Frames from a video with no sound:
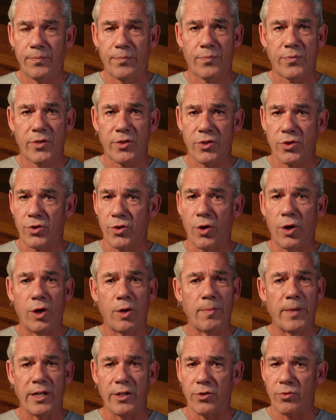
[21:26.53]

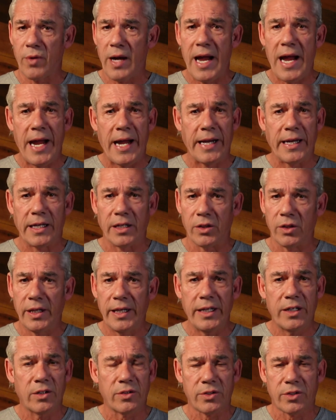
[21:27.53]
sturm and drang and
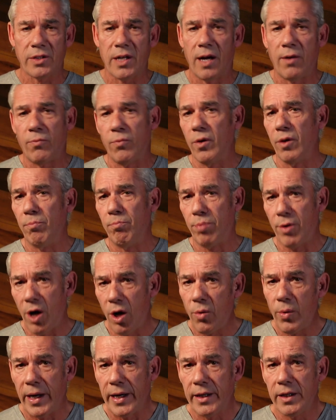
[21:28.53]
legal stuff with
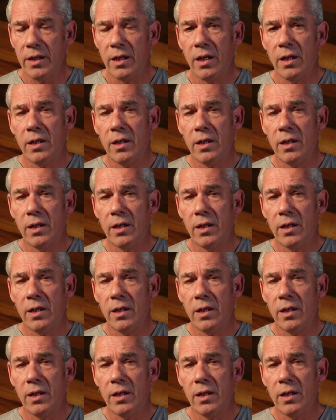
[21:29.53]
Boeing.